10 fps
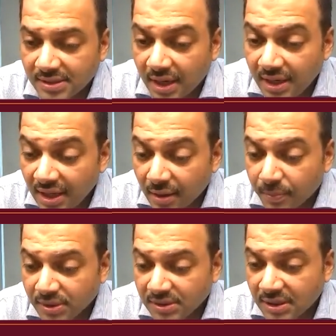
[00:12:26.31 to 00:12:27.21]
IT
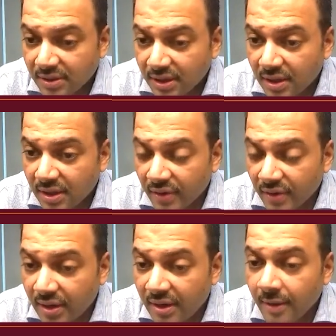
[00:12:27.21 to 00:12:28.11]
companies in India have
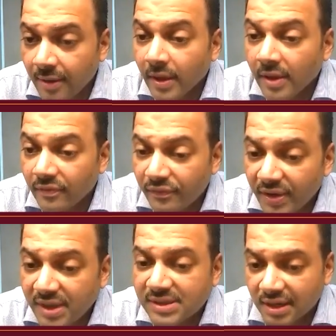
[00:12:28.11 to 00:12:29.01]
hired
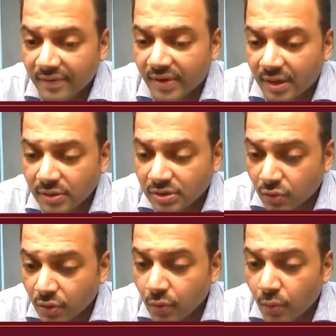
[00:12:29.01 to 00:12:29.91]
very significantly. Just
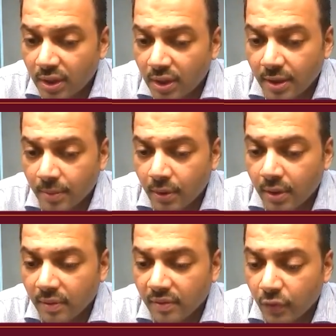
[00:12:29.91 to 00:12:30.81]
to give you one data
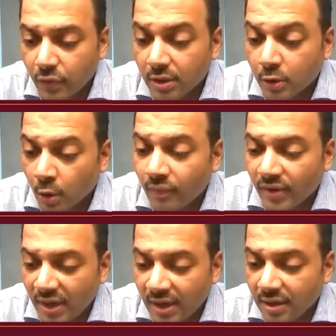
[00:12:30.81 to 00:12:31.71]
point, if you take the top
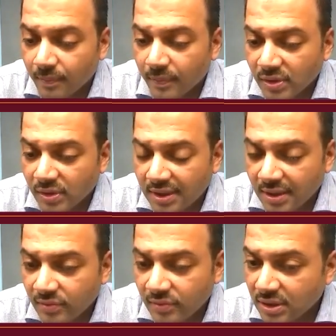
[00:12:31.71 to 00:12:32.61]
5 IT companies in
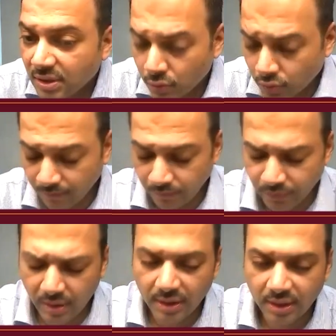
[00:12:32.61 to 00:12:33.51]
India, which include
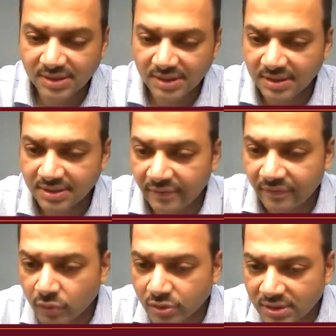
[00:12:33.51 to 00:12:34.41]
TCS,
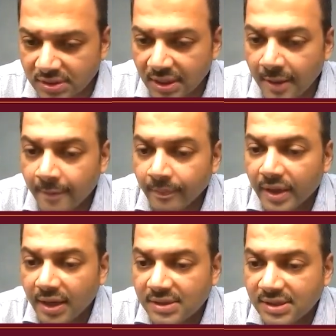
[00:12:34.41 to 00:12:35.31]
Infosys,
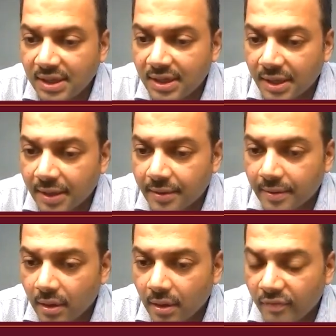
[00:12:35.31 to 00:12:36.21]
HCL Tech,
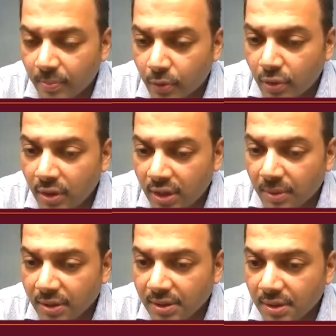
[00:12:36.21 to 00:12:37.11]
Wipro and
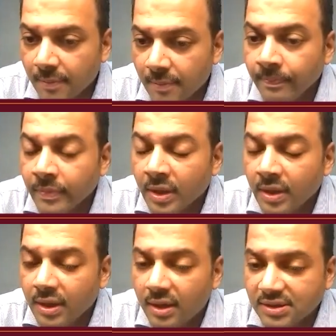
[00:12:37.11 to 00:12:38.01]
Tech Mahindra,
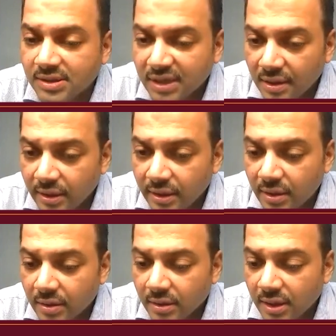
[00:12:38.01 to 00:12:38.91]
in a single
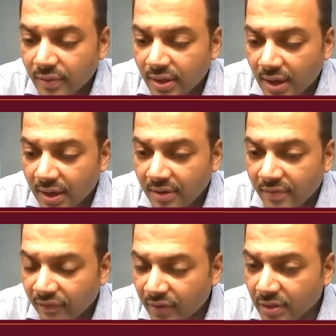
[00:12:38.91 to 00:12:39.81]
year, they were hiring
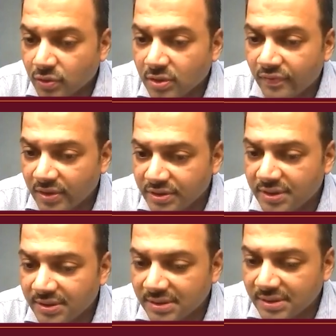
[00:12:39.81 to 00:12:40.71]
50,000 freshers